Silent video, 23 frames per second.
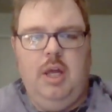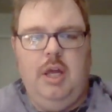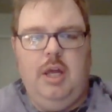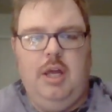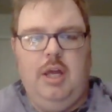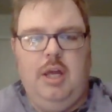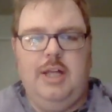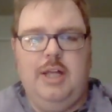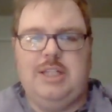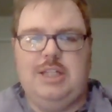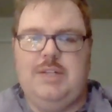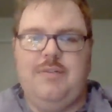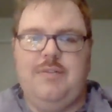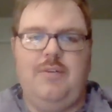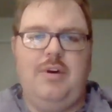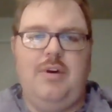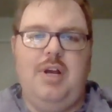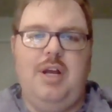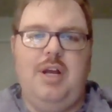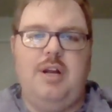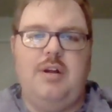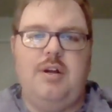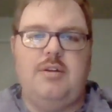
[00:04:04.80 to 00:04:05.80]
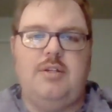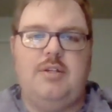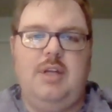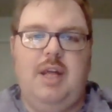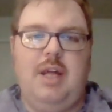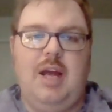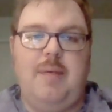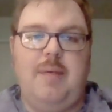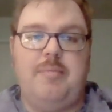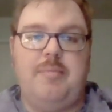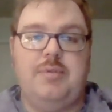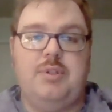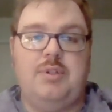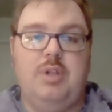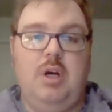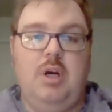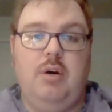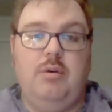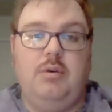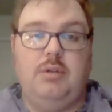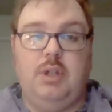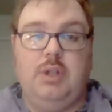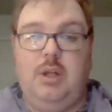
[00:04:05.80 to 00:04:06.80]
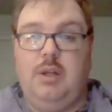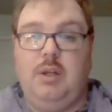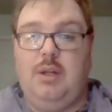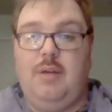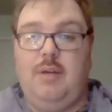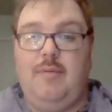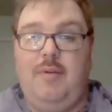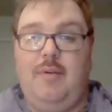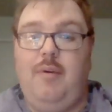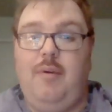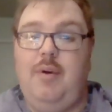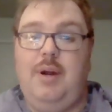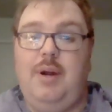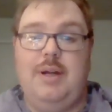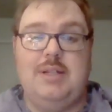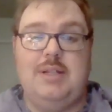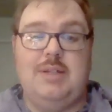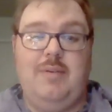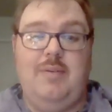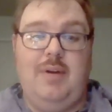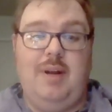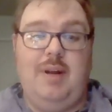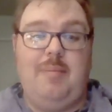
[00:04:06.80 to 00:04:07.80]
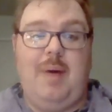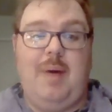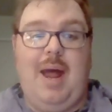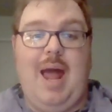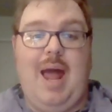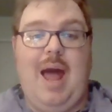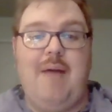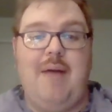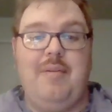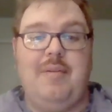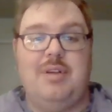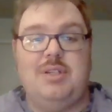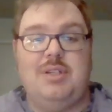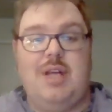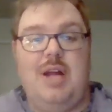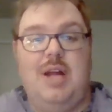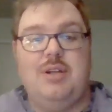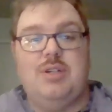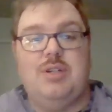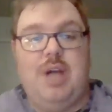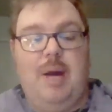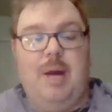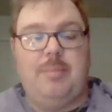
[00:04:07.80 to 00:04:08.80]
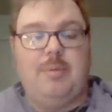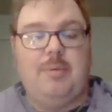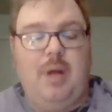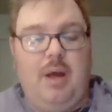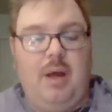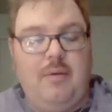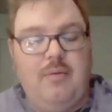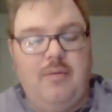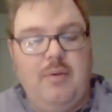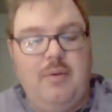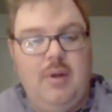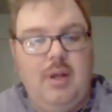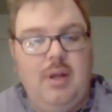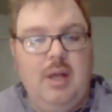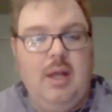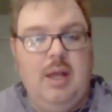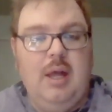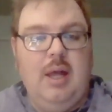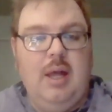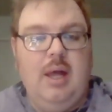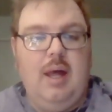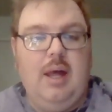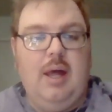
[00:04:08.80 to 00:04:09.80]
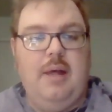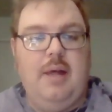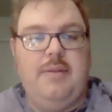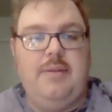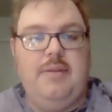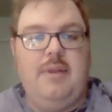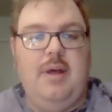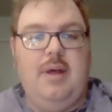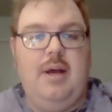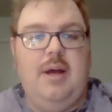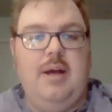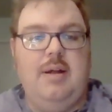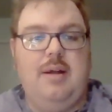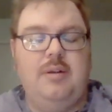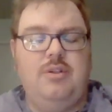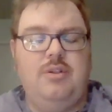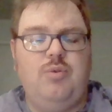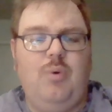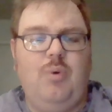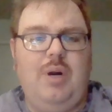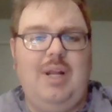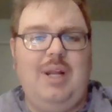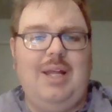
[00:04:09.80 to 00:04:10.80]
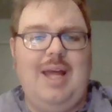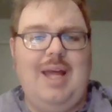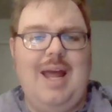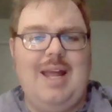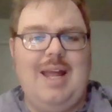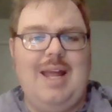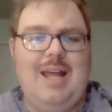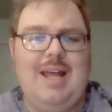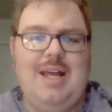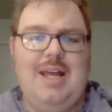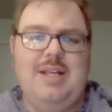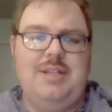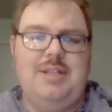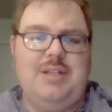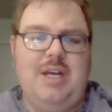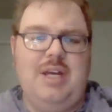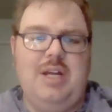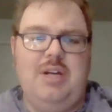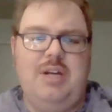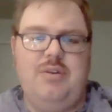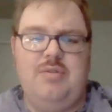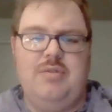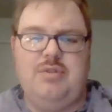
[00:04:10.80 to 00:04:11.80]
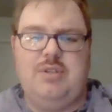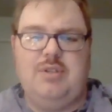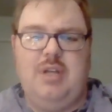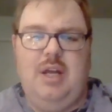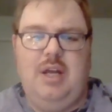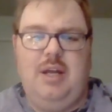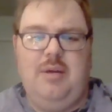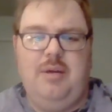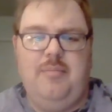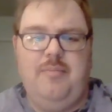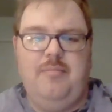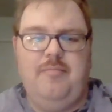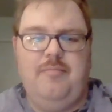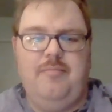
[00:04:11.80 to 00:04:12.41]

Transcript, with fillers: It's a very interesting episode. The the villain gets defeated by having his head chopped off. The twenty eight is interesting.